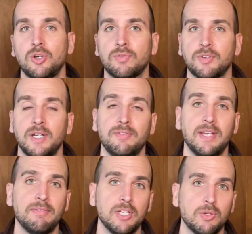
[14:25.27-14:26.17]
Don't forget, if
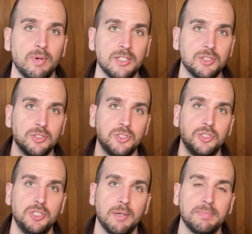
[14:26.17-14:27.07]
you have any questions,
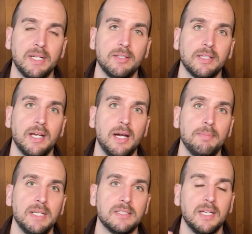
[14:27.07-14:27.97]
jump down in the
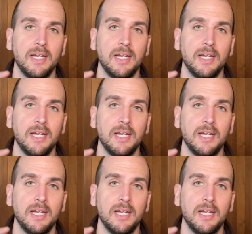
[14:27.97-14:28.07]
comments